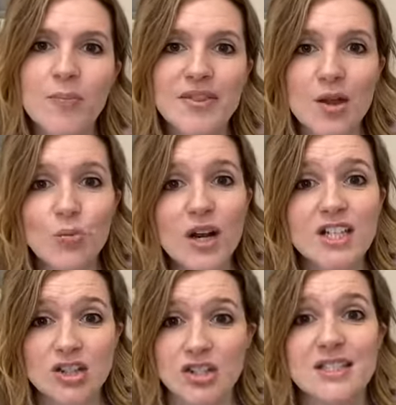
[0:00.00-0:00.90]
But then when I
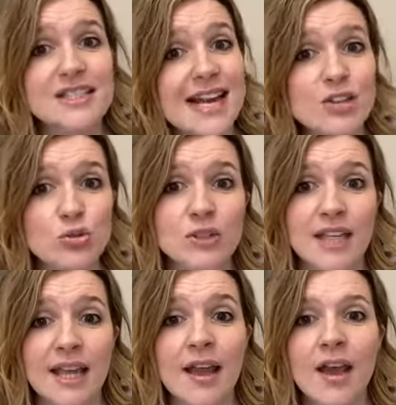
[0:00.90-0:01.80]
started
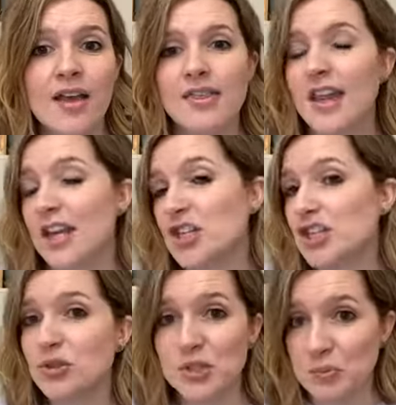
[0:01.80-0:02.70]
scheduling that I
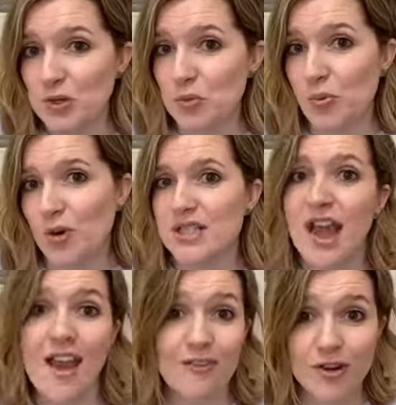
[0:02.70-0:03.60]
just do expense reports
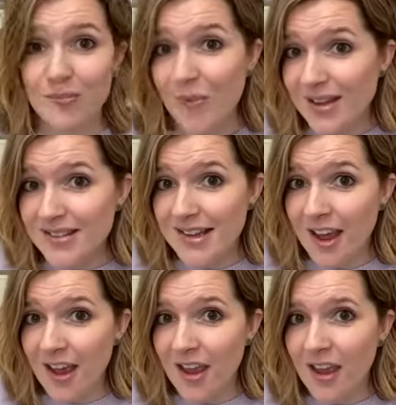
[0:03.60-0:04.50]
every
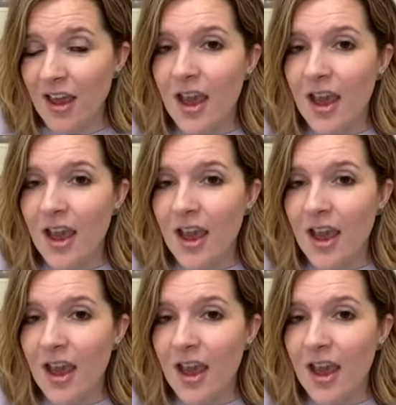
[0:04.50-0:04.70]
Monday,